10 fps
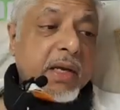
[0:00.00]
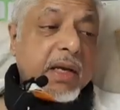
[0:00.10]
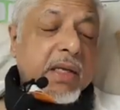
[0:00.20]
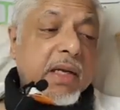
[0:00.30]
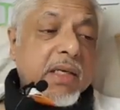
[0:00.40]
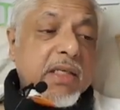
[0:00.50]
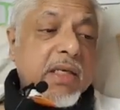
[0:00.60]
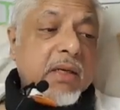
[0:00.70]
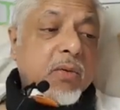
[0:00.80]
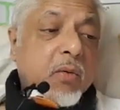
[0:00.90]
In
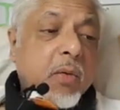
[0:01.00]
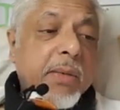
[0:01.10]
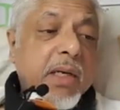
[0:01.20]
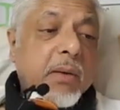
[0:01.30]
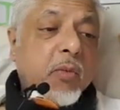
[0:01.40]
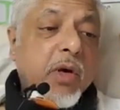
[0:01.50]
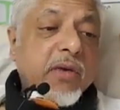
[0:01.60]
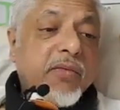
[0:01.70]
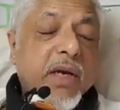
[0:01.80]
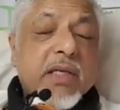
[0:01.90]
addition, women are more
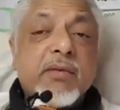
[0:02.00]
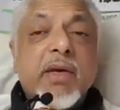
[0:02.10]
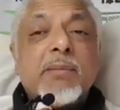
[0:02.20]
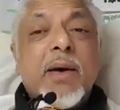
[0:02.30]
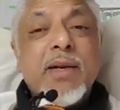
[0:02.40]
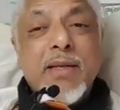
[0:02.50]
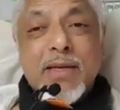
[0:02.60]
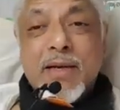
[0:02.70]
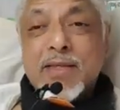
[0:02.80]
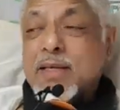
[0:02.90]
effective at
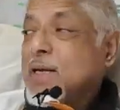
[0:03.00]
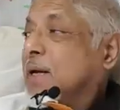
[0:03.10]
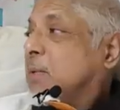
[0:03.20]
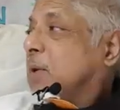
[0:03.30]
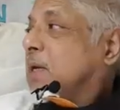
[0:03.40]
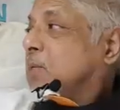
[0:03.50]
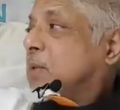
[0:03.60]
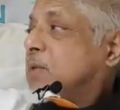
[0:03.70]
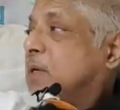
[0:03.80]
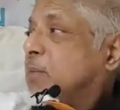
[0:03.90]
multitasking. And as
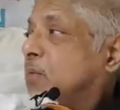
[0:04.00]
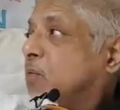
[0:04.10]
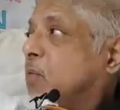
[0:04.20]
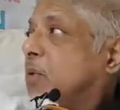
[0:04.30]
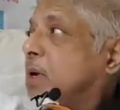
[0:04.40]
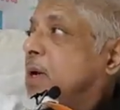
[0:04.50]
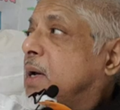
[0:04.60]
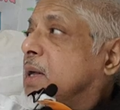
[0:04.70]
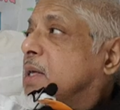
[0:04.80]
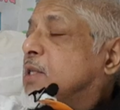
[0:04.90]
we said before,
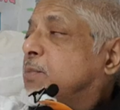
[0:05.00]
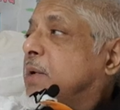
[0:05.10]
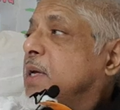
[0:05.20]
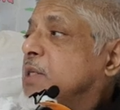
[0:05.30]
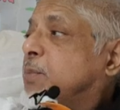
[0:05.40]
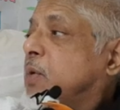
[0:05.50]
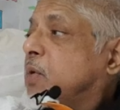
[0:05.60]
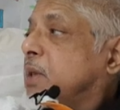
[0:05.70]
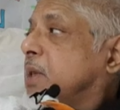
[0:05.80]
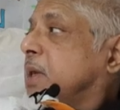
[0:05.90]
this bridge
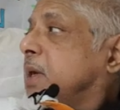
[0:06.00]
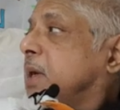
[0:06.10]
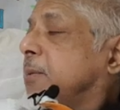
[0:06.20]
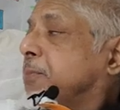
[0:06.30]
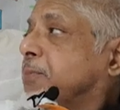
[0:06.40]
between the